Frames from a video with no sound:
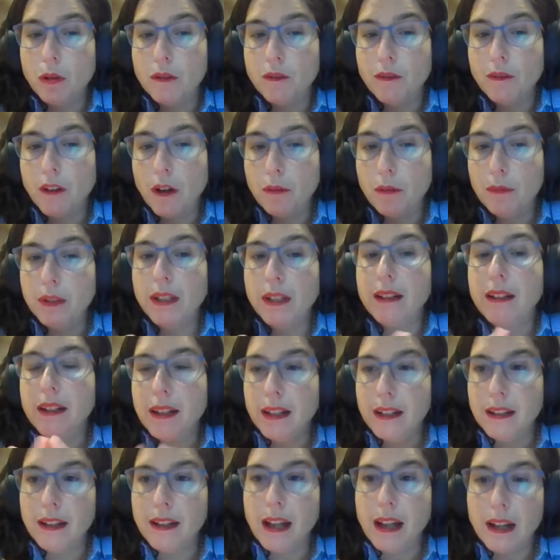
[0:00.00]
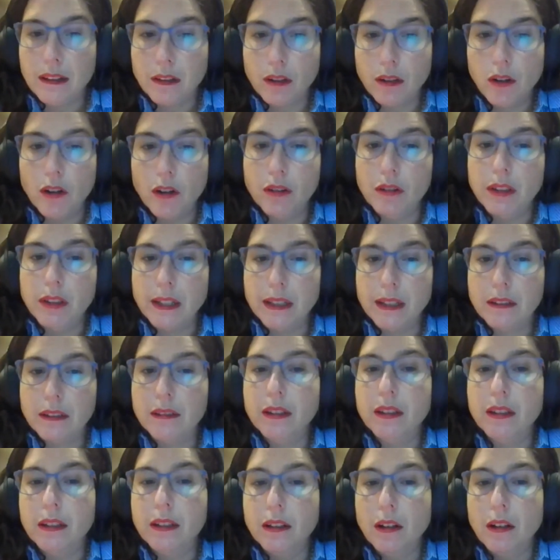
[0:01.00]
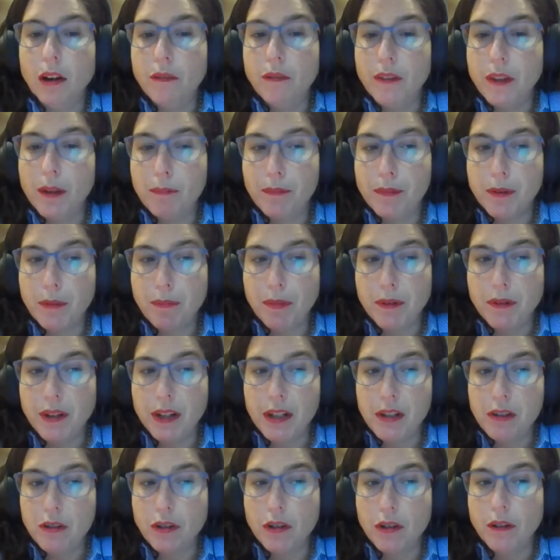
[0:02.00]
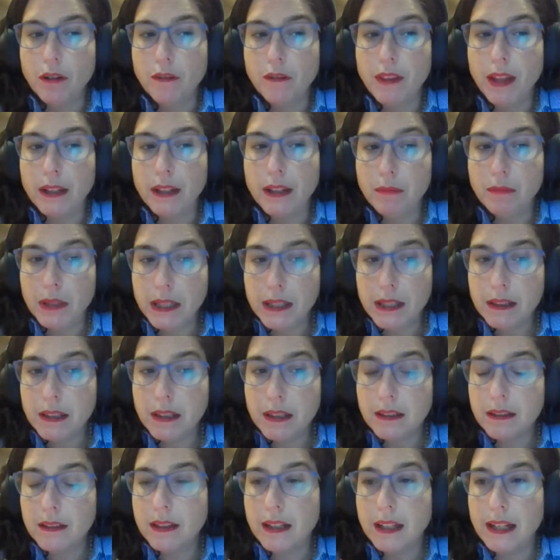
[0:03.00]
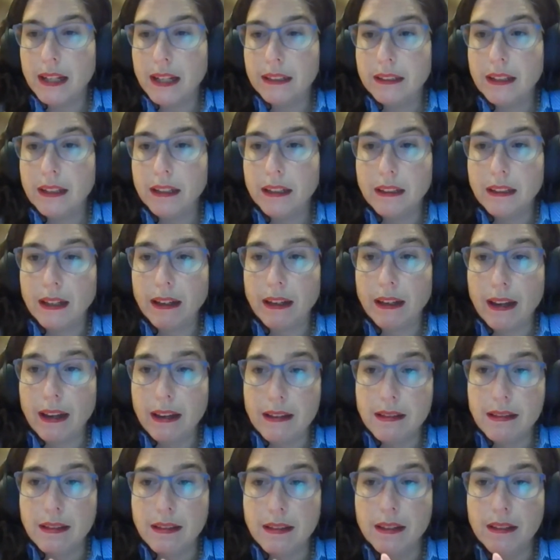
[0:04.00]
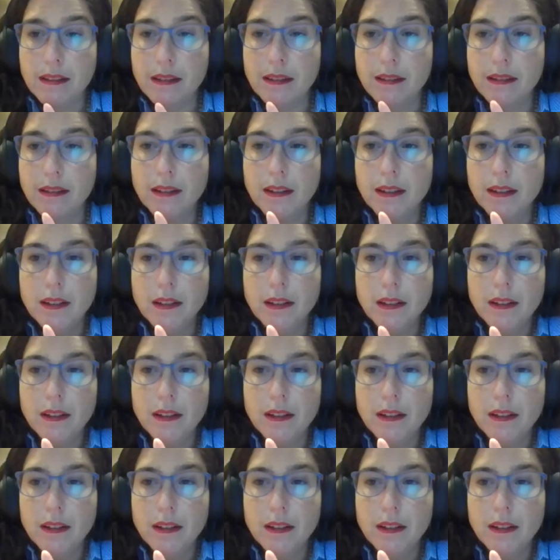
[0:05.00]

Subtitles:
was founded in that context of the preparation of that visit, selecting the cases,